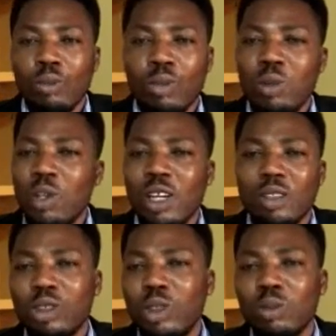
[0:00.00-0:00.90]
Maybe you can
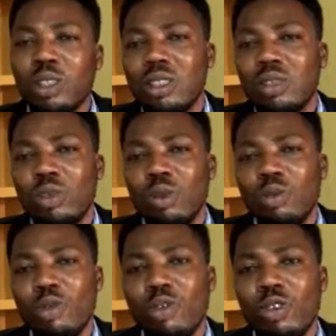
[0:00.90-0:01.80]
do something to
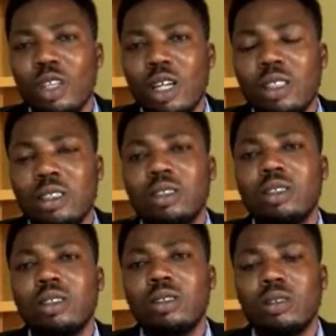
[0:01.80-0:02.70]
improve on that.
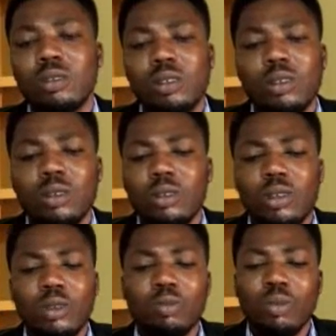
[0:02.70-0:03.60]
So
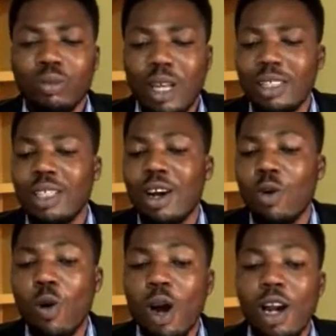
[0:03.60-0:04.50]
that's
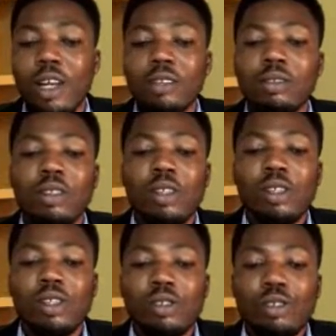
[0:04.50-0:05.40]
acquiring
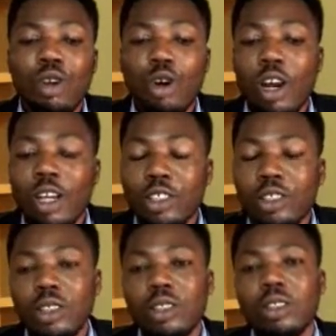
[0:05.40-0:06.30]

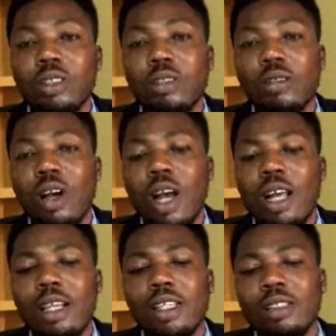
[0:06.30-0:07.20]
knowledge,
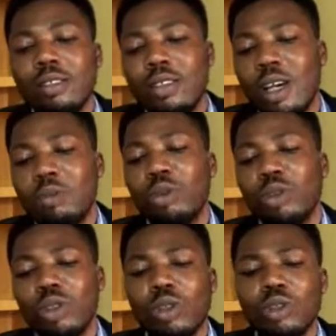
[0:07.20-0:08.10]
adding and
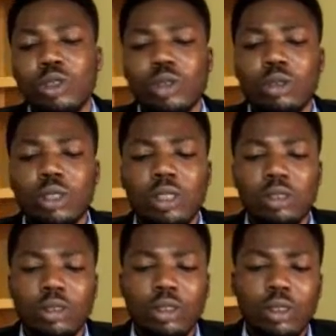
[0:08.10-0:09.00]
building onto your
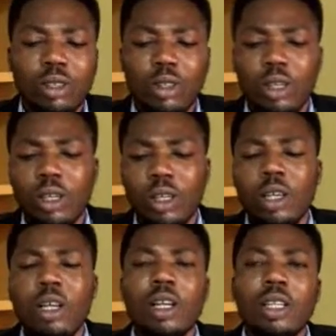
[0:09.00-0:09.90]
skills. Okay.
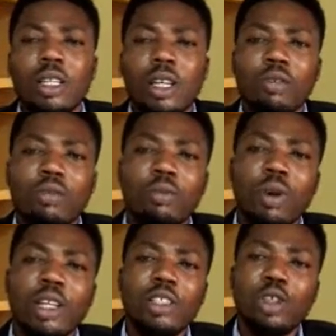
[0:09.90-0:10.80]
Then
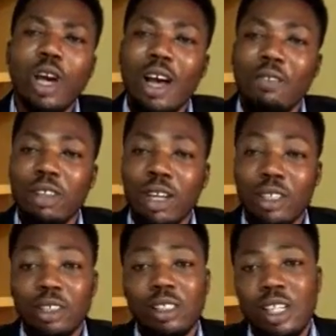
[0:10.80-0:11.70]
when you have
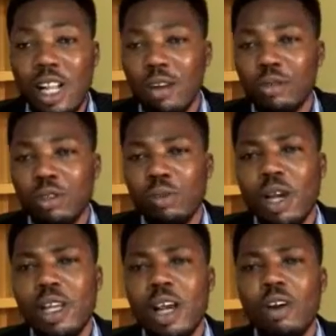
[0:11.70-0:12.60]
that, now you
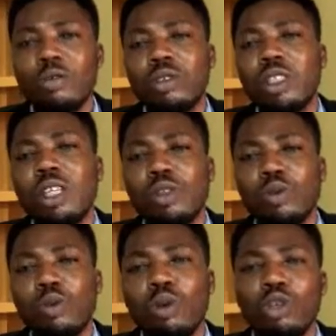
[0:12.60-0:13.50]
might now say you
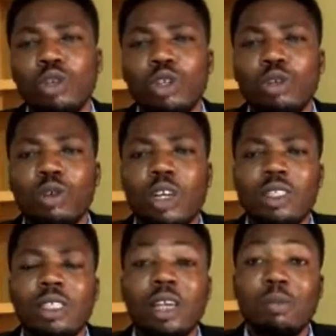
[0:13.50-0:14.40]
want to
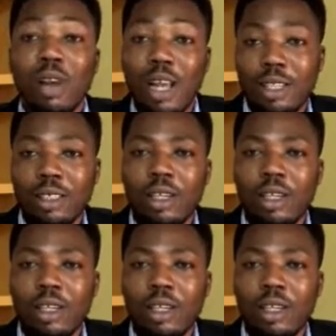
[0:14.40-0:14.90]
create a plan,